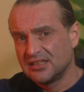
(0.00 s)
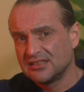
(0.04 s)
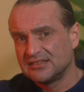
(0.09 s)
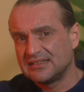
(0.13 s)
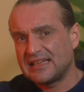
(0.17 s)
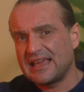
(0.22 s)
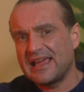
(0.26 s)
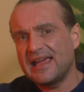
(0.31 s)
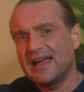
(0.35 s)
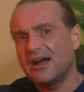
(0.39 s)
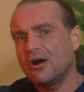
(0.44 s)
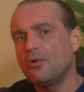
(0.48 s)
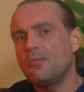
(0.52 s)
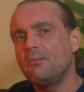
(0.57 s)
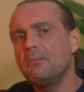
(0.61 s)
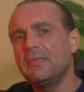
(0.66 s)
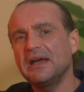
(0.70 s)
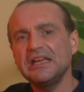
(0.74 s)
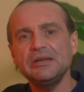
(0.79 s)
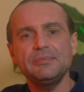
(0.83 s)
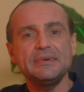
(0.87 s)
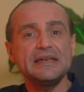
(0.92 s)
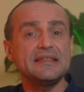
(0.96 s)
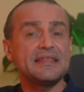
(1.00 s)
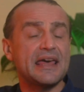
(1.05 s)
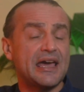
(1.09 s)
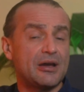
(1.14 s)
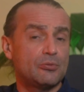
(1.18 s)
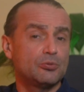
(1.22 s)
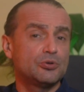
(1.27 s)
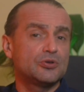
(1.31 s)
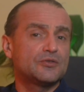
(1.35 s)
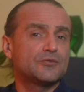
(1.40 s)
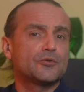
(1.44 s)
Now, maybe
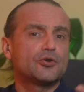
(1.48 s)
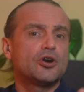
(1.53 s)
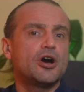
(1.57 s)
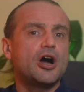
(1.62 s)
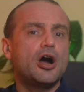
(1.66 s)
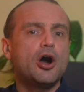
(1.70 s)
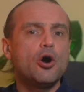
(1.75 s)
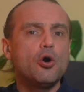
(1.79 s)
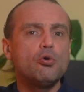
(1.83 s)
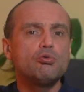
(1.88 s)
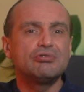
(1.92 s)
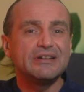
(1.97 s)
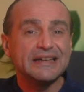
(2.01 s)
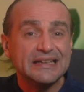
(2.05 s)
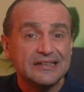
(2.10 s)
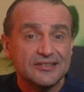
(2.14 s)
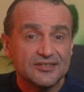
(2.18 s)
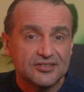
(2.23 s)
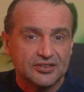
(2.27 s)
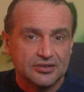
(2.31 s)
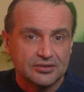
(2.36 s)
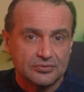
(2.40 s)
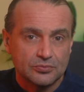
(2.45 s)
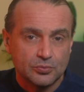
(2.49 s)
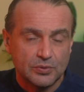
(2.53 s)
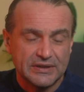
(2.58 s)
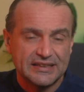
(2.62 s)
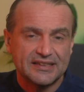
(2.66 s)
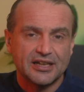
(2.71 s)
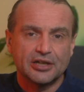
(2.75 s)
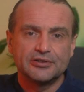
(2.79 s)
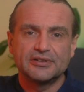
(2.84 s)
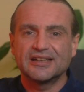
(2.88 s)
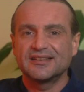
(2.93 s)
that was for a whole reason we
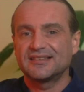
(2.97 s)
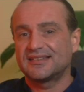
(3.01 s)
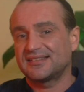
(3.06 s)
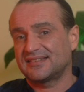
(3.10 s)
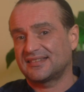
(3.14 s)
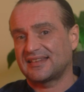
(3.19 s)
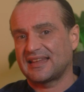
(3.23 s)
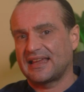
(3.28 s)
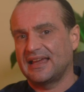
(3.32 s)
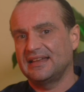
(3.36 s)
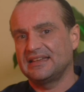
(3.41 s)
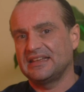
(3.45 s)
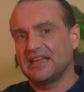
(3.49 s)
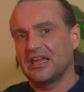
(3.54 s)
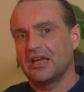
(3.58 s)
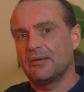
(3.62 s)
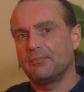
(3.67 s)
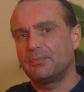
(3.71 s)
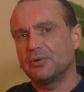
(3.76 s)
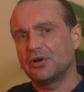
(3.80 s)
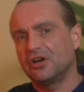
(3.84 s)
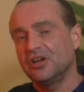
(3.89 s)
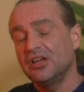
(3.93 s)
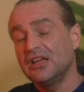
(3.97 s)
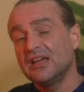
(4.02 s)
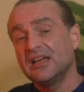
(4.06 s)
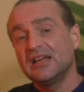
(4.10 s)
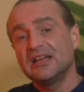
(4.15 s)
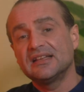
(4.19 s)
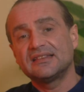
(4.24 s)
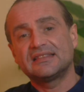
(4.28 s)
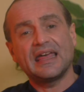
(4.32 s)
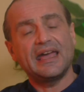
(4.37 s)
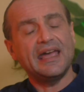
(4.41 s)
don't understand yet, but
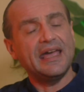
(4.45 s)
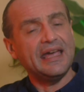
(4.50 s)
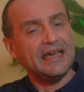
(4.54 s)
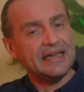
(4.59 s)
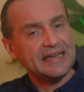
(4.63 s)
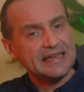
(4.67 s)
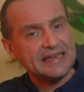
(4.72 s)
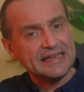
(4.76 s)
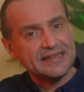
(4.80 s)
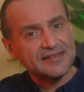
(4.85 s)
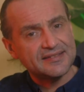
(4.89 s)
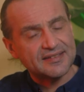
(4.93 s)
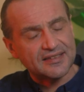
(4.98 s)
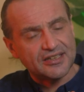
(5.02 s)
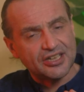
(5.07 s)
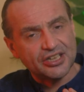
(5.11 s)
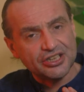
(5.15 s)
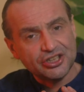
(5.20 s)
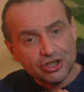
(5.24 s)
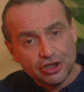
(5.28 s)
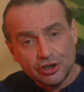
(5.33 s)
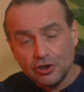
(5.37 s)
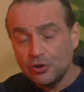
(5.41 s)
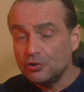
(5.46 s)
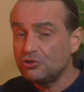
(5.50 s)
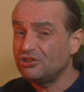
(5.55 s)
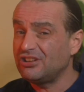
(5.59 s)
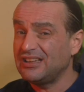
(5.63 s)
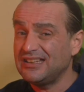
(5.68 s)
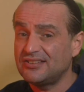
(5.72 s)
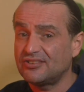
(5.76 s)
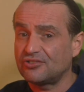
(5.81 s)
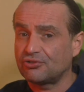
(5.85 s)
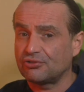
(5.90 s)
there is a huge
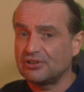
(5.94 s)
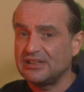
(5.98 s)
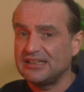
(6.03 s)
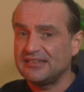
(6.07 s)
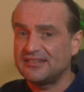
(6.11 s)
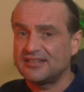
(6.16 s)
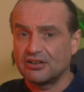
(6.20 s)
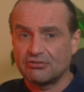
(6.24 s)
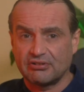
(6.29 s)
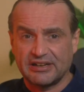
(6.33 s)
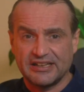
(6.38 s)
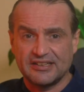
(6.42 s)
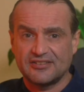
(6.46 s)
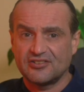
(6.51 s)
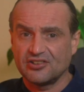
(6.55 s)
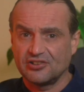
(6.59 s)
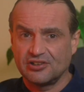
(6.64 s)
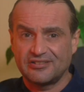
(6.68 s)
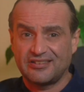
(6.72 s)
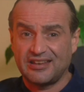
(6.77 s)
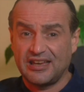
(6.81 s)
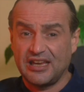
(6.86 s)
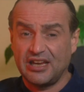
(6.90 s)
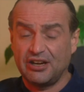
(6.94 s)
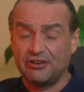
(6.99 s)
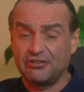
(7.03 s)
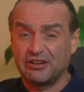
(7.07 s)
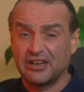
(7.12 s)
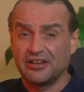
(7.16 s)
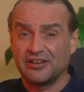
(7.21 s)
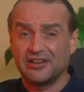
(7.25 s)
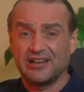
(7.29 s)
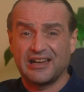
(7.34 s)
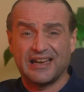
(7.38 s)
history to Great
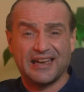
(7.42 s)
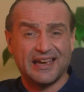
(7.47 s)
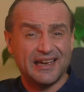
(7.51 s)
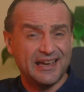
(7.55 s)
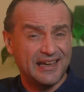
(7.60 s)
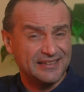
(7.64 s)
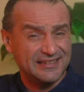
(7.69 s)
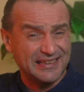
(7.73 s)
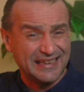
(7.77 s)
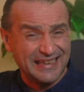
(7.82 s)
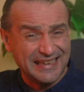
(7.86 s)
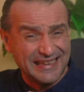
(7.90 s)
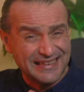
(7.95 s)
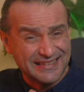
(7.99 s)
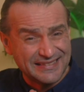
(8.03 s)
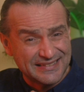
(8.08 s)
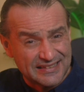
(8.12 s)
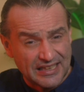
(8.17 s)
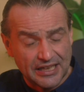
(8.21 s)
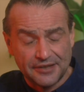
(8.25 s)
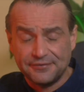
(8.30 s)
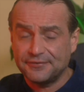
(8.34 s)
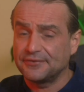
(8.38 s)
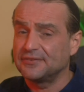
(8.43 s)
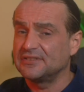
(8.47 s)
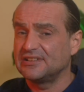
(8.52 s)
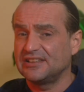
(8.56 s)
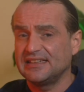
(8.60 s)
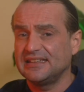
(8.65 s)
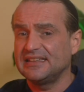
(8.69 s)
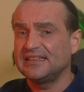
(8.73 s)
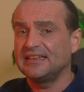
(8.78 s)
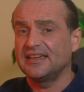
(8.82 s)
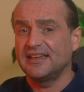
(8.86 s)
Tartaria and it
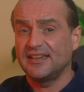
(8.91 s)
definitely